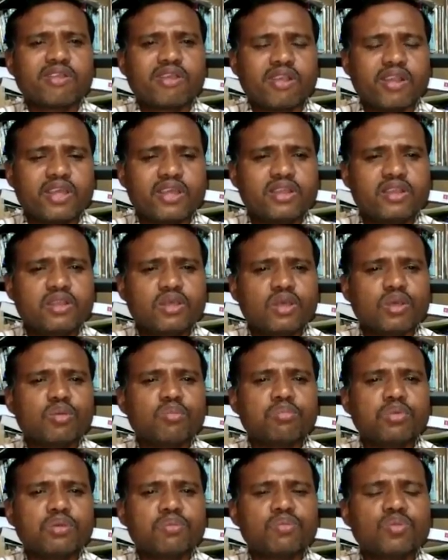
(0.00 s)
clean
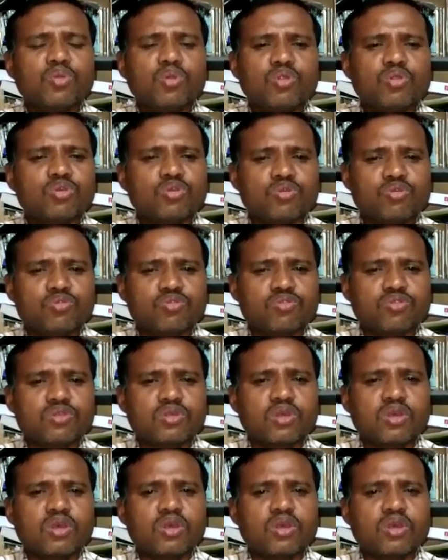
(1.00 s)
before use.